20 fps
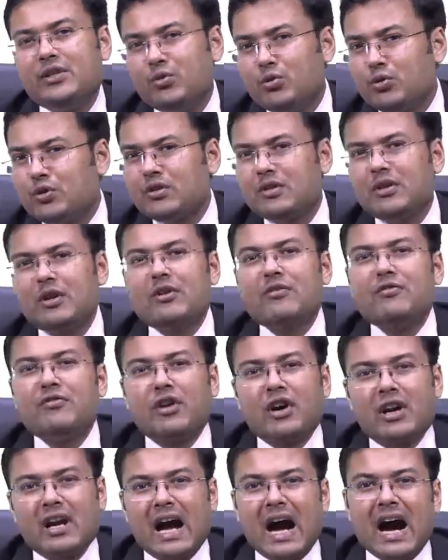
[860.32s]
used
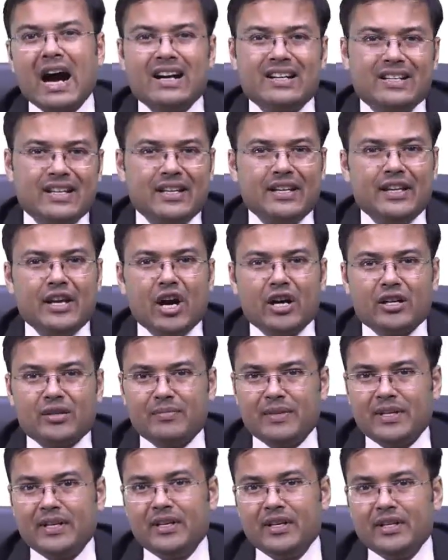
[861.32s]
for
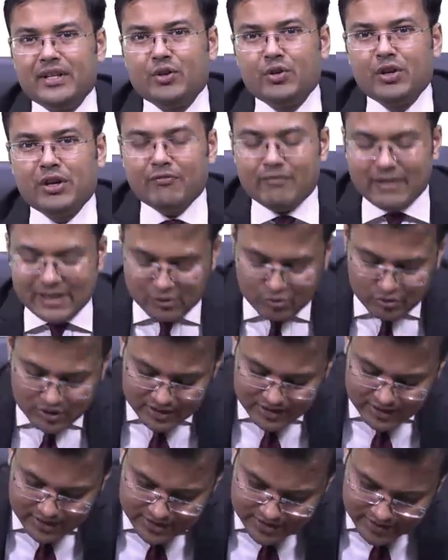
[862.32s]
arteriotomy during vascular
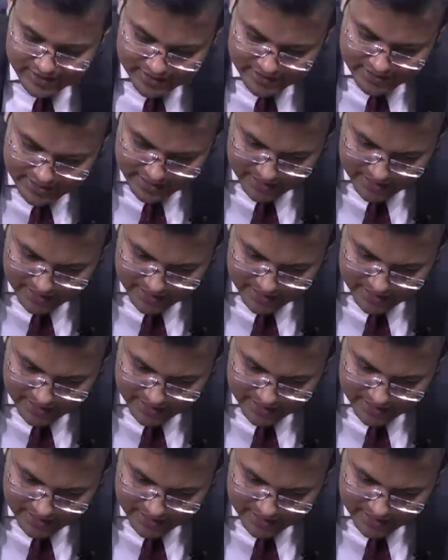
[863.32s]
surgery.